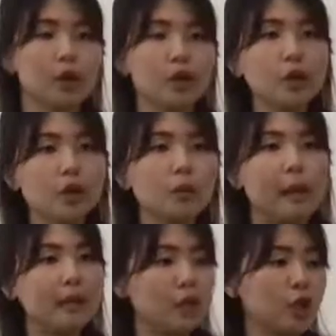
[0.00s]
Not too
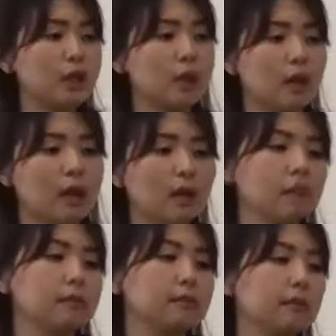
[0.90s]
many, just uh,
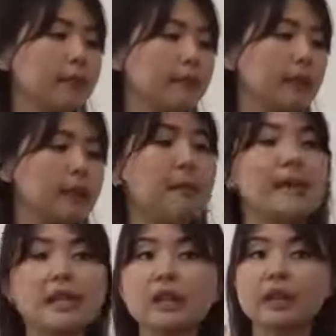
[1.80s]
make,
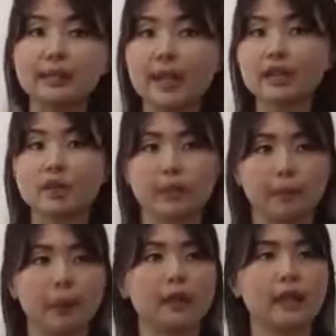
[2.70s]
depending on the size of the
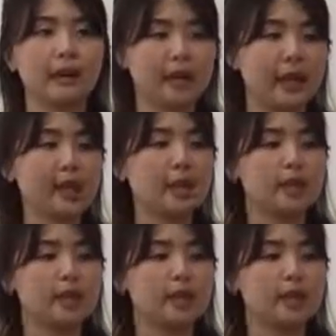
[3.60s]
pot, lah, okay.